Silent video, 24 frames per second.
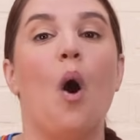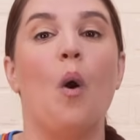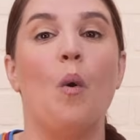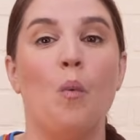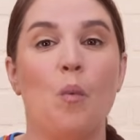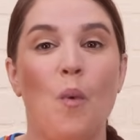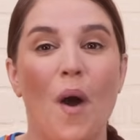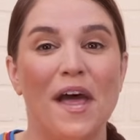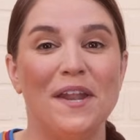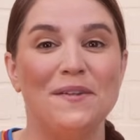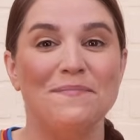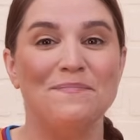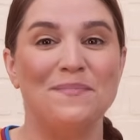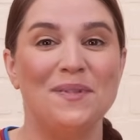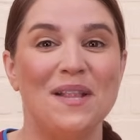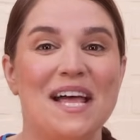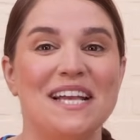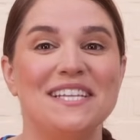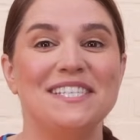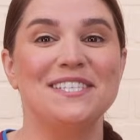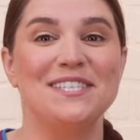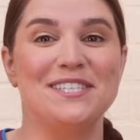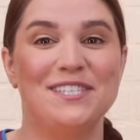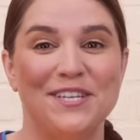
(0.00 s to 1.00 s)
One
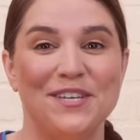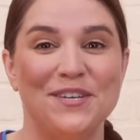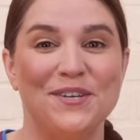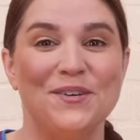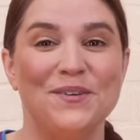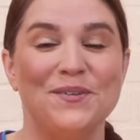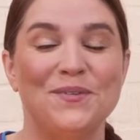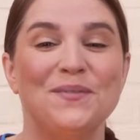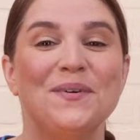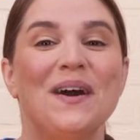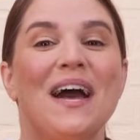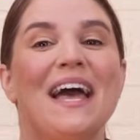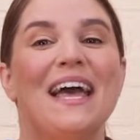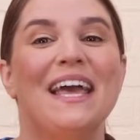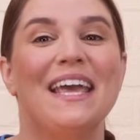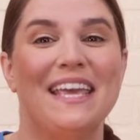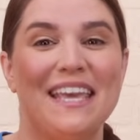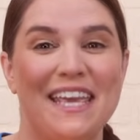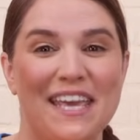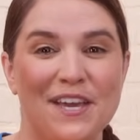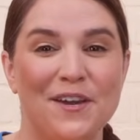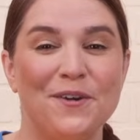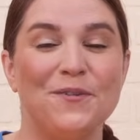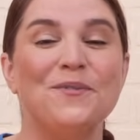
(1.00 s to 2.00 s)
plus two
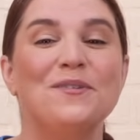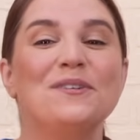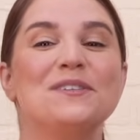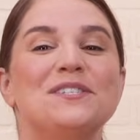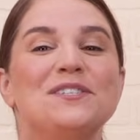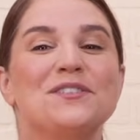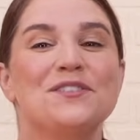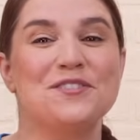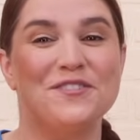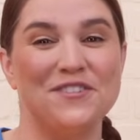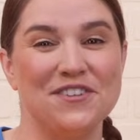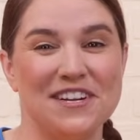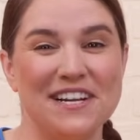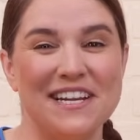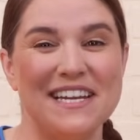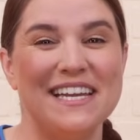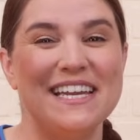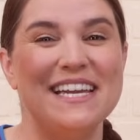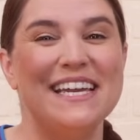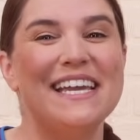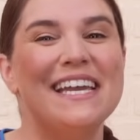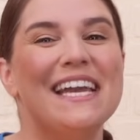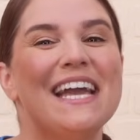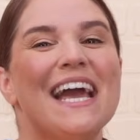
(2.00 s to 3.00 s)
equals
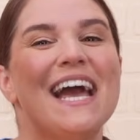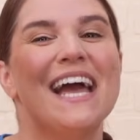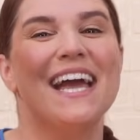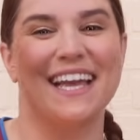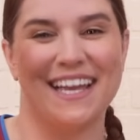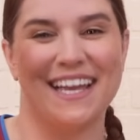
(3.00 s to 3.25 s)
three.